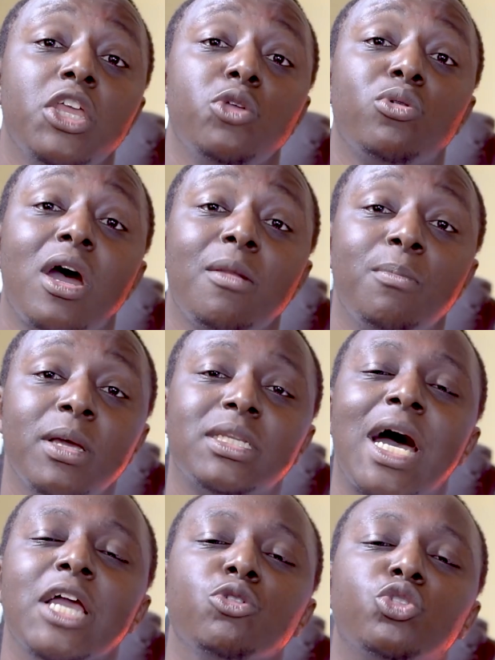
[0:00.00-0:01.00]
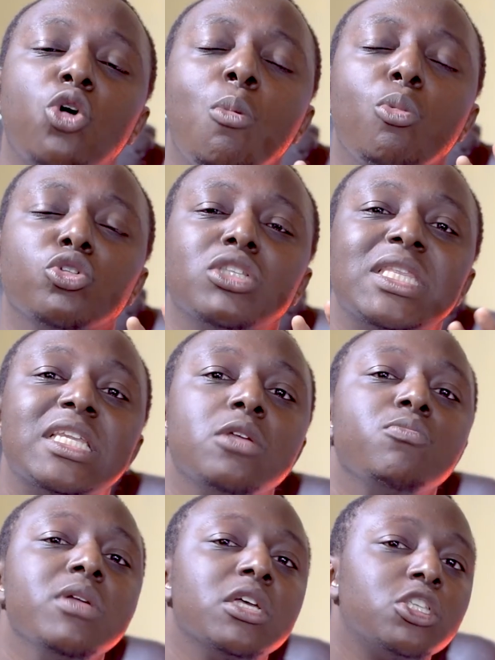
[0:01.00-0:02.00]
You can bet I used almost
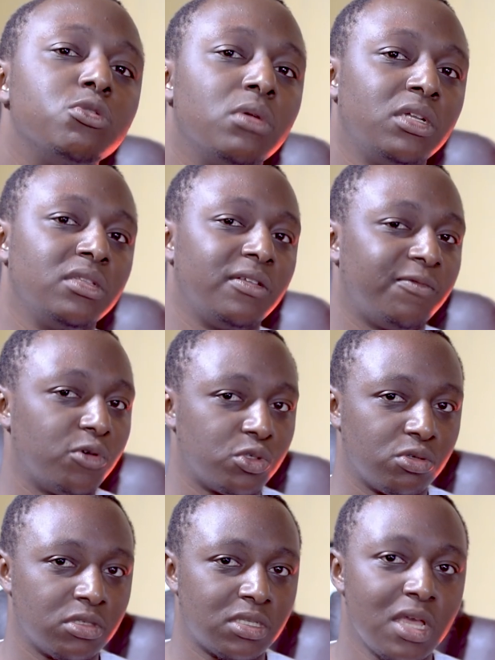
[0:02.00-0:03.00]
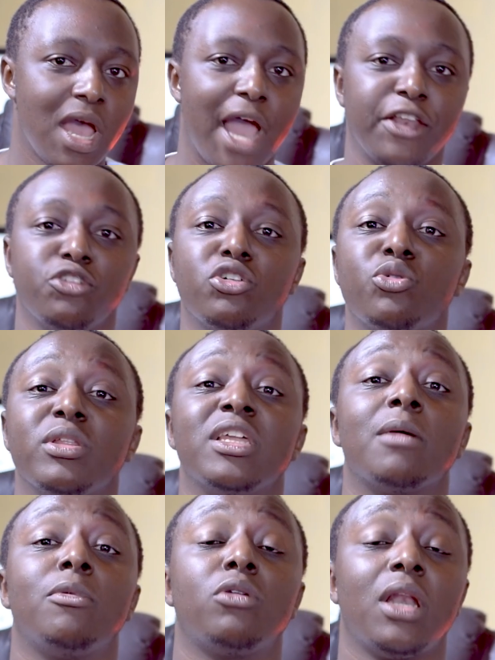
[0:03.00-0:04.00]
3 weeks to edit the photos. I did not know
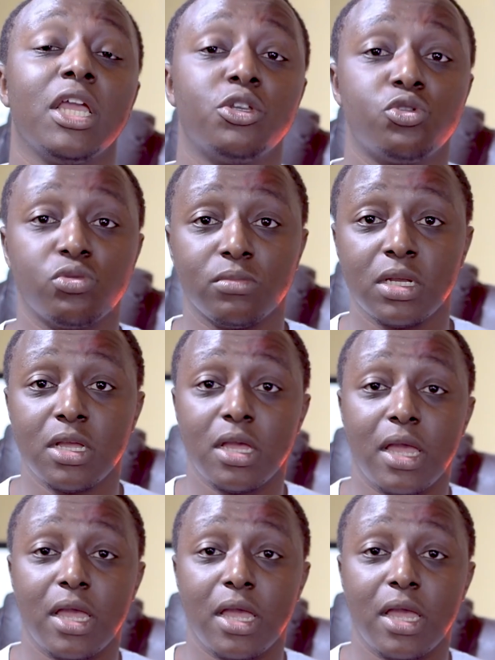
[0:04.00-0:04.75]
anything about Lightroom,